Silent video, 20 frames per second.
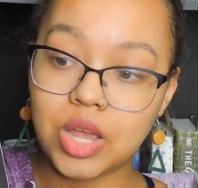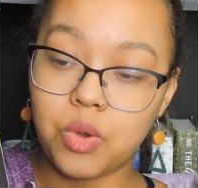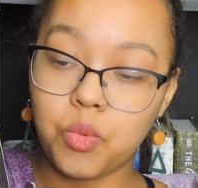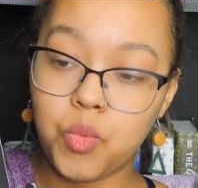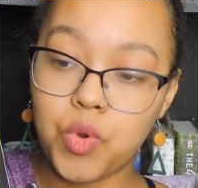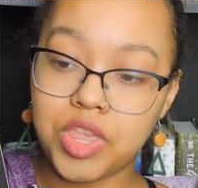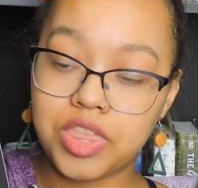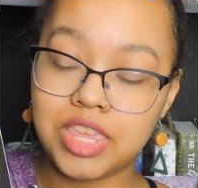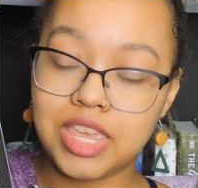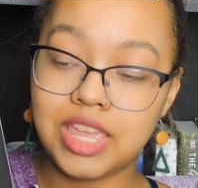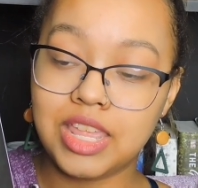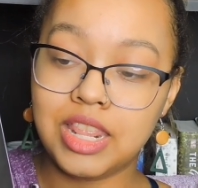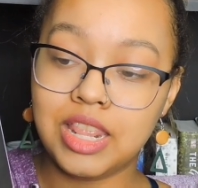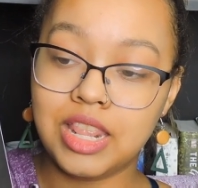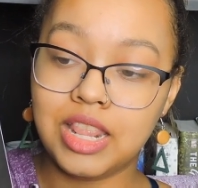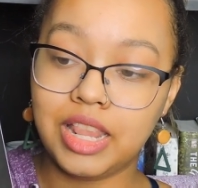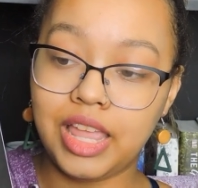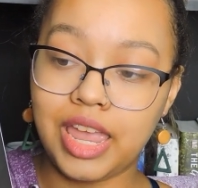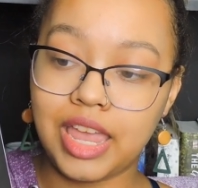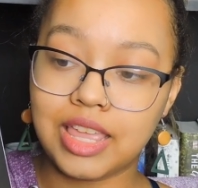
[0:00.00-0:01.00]

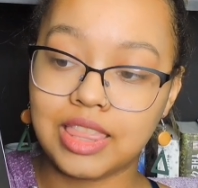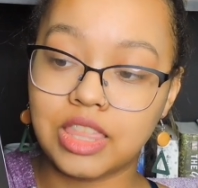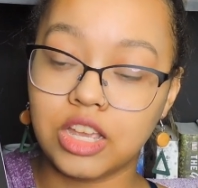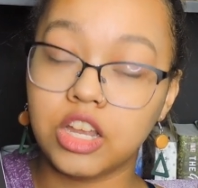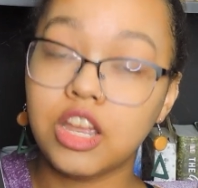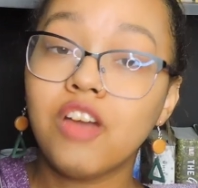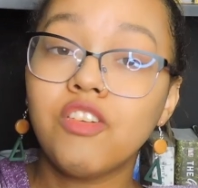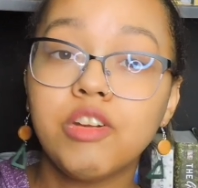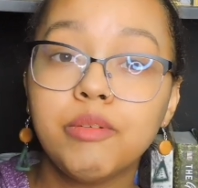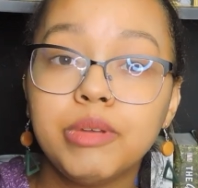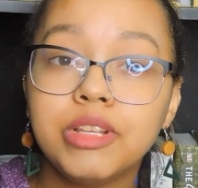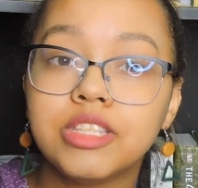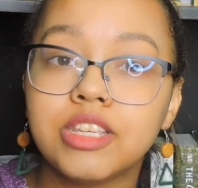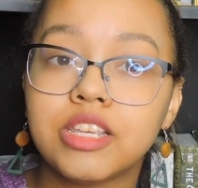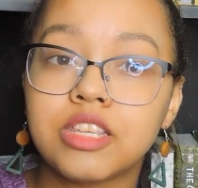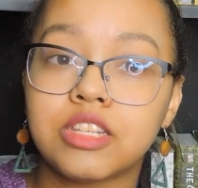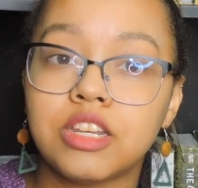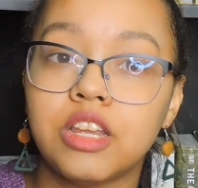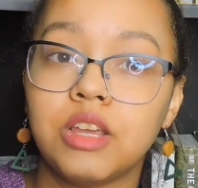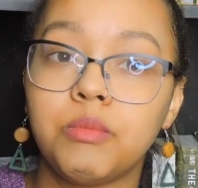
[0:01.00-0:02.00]
within, like, the government
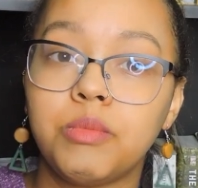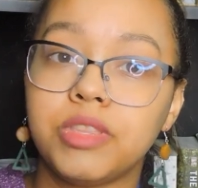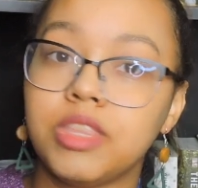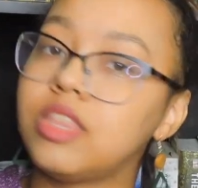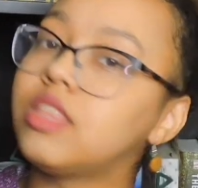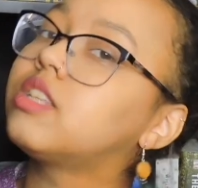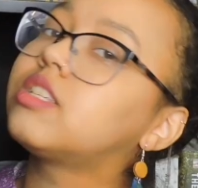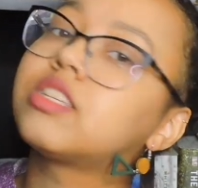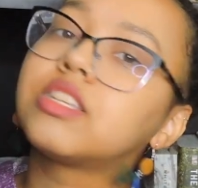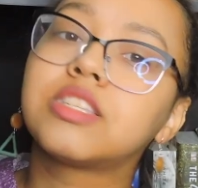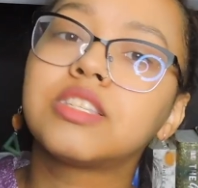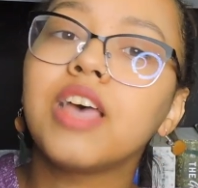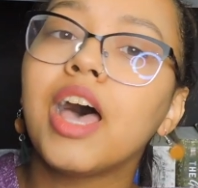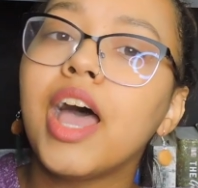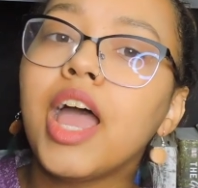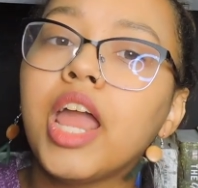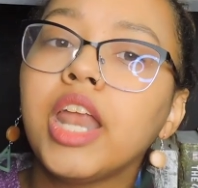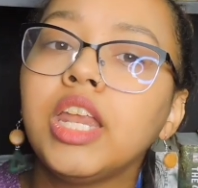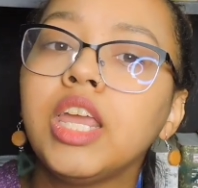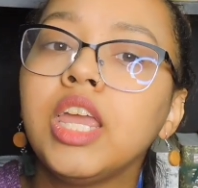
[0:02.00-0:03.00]
system, within the
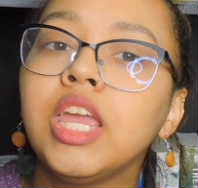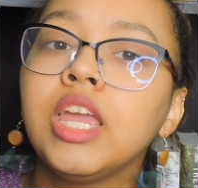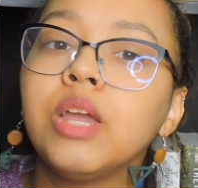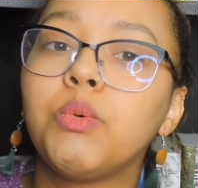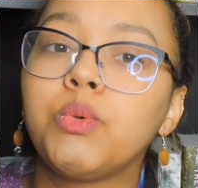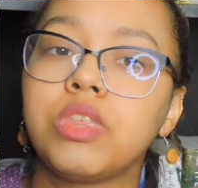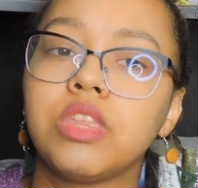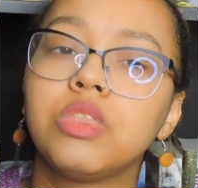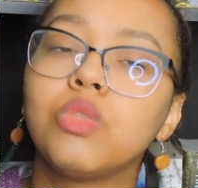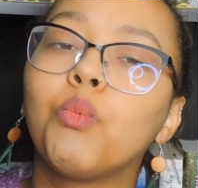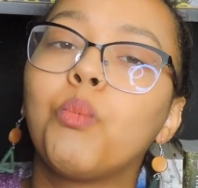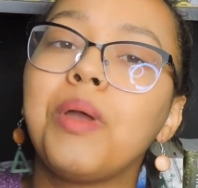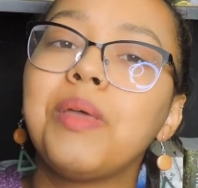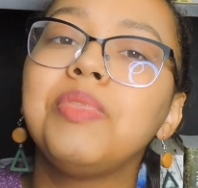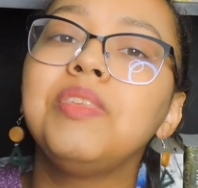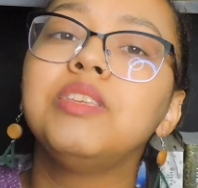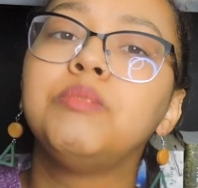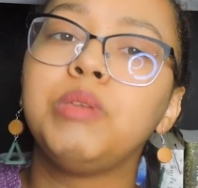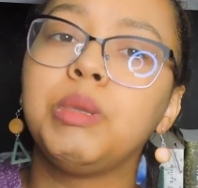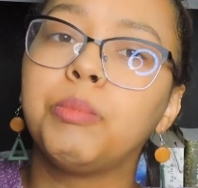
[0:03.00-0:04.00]
society, within the way
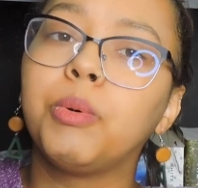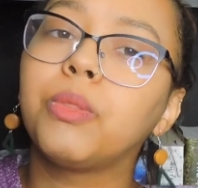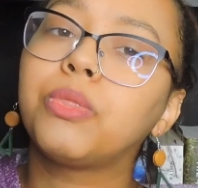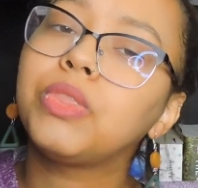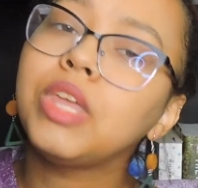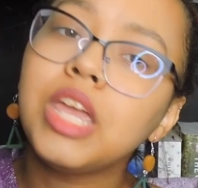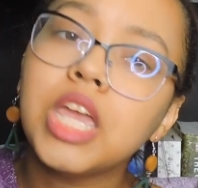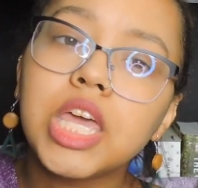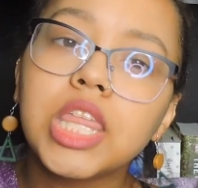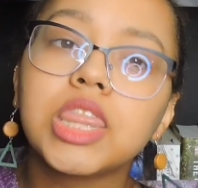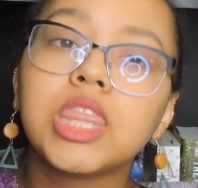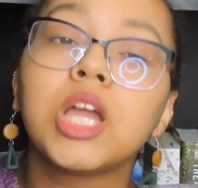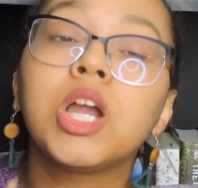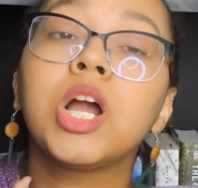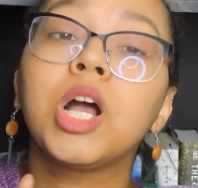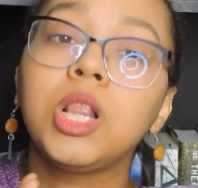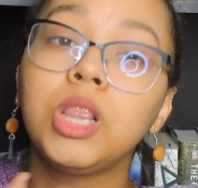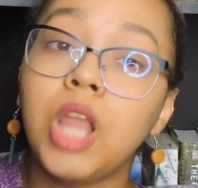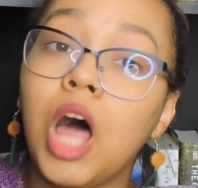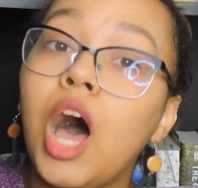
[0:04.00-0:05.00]
these people think, there
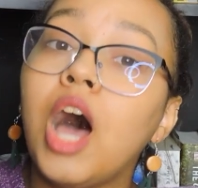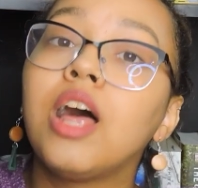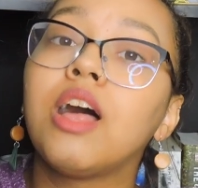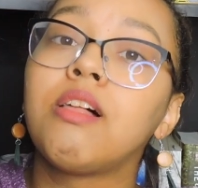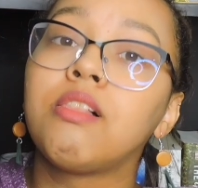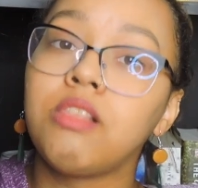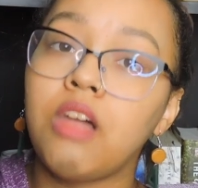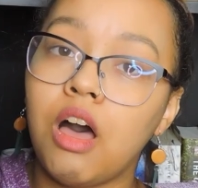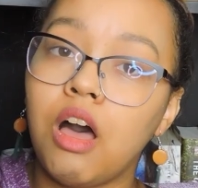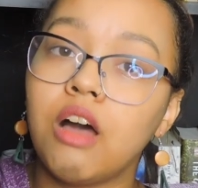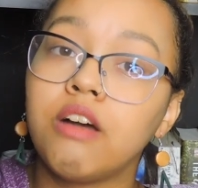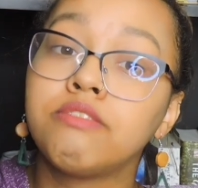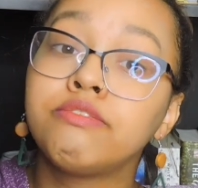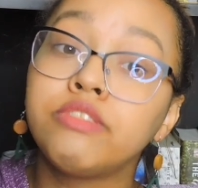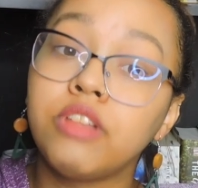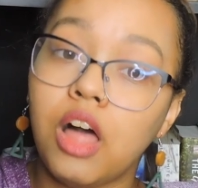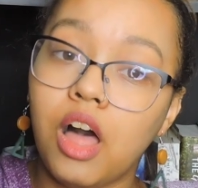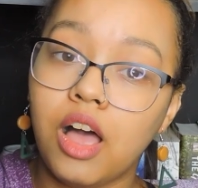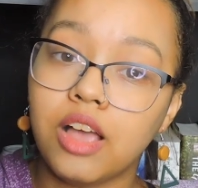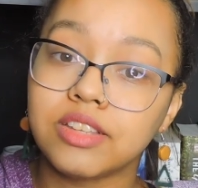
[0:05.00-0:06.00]
are a lot of
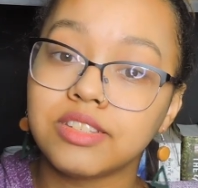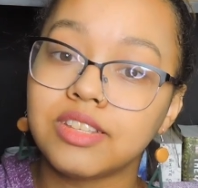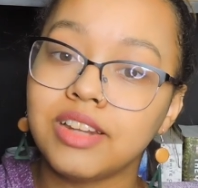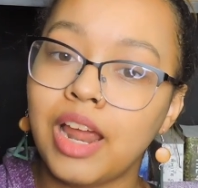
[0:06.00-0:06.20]
flaws.